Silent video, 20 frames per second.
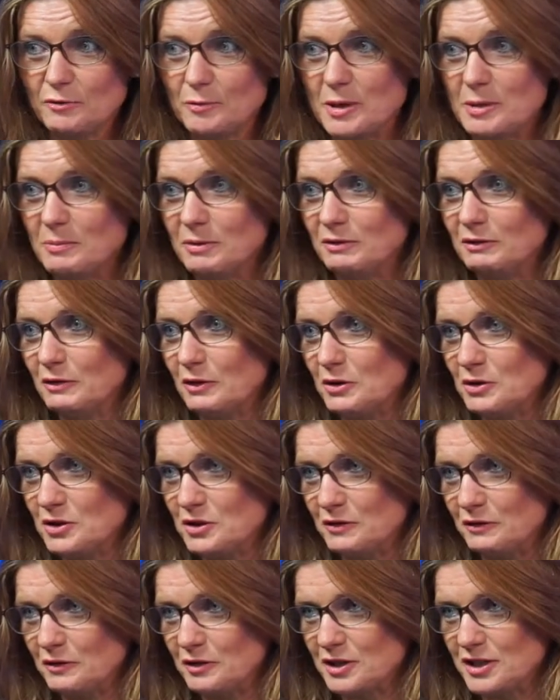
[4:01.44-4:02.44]
of people
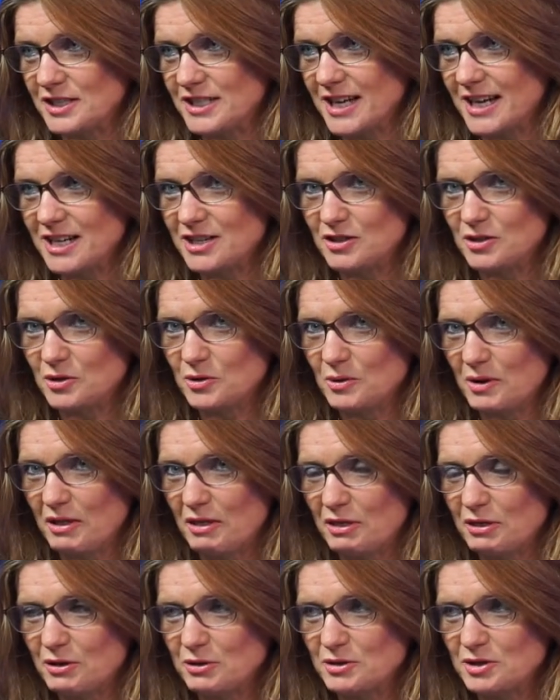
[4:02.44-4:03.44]
voted for potato
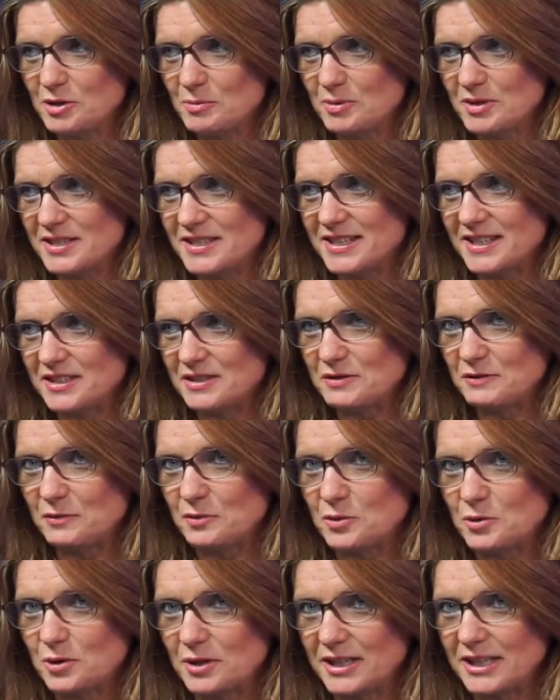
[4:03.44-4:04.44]
and 30%
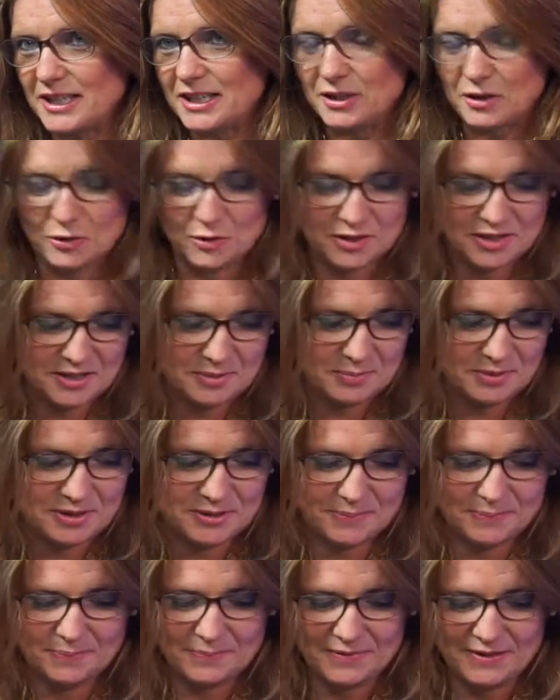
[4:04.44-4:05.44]
for King
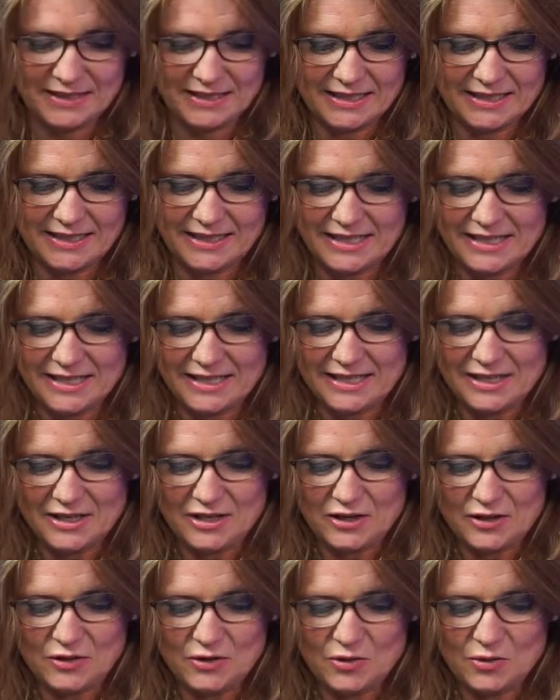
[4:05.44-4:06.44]
crisps.
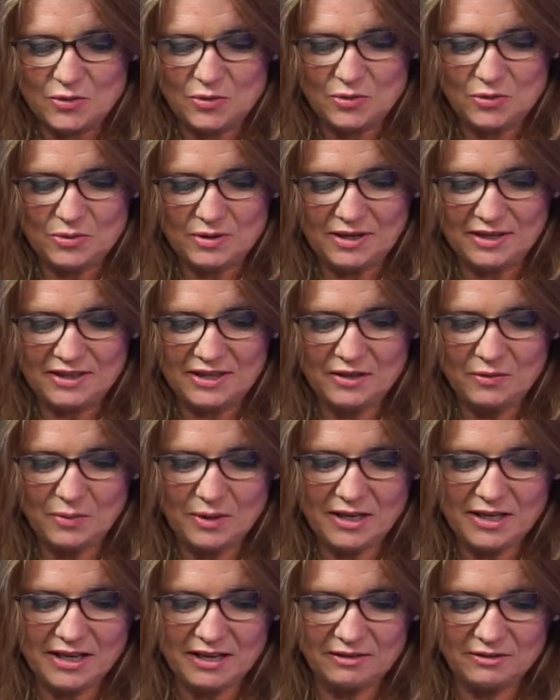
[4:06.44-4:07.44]
So I
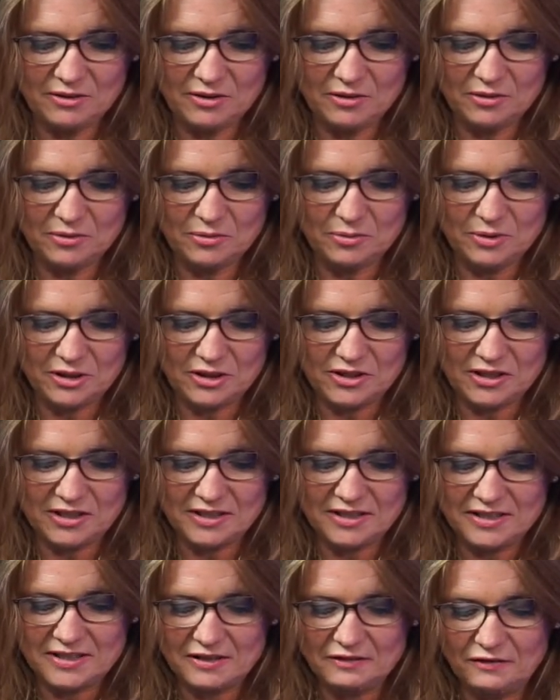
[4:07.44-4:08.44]
think we now know which
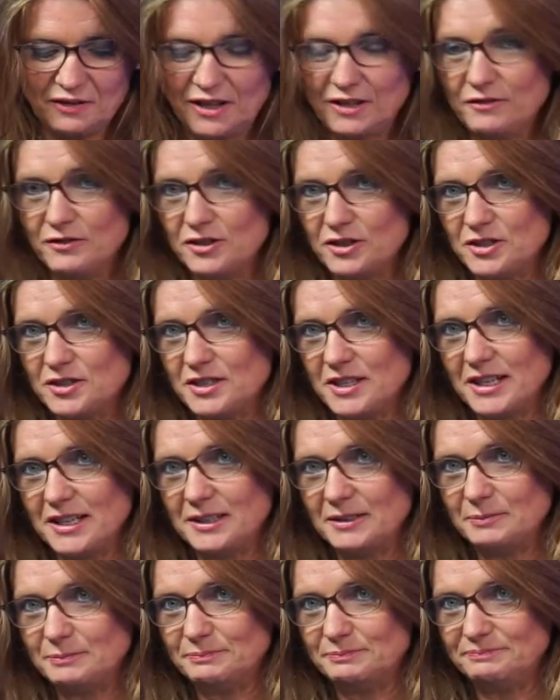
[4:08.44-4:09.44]
is the favorite
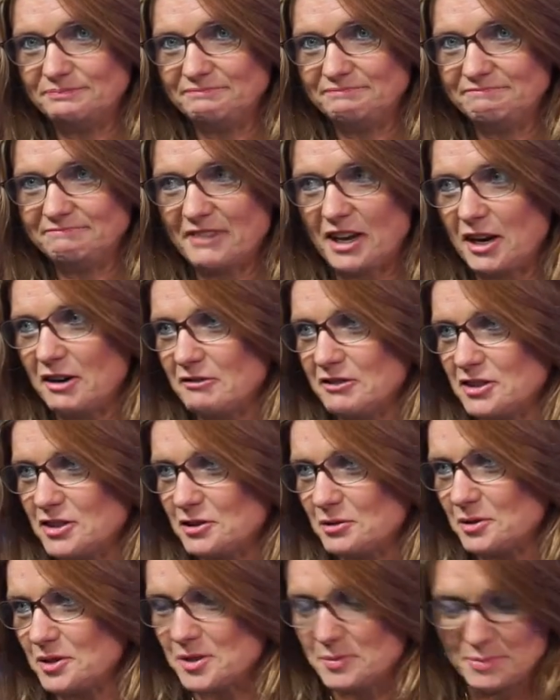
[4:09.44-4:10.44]

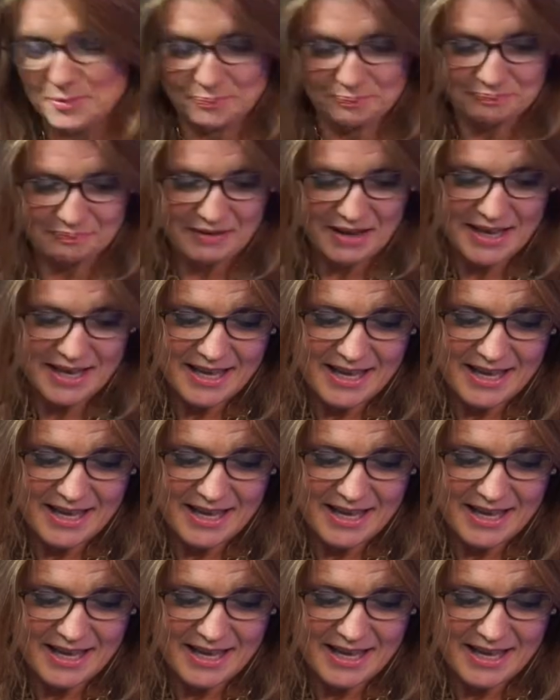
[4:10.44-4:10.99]
Irish crisp.